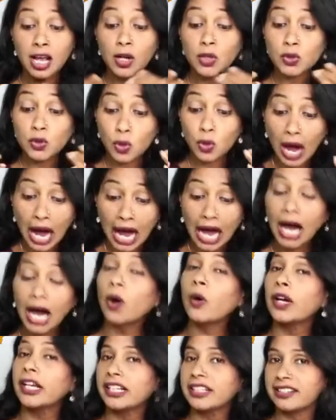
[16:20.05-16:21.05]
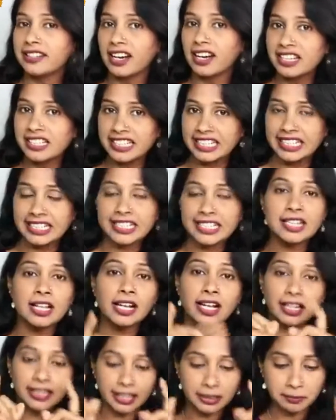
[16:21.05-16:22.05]
So how it does is,
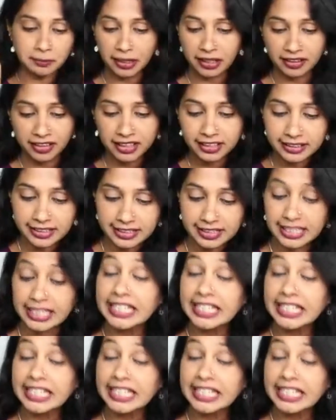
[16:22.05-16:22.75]
let me read this.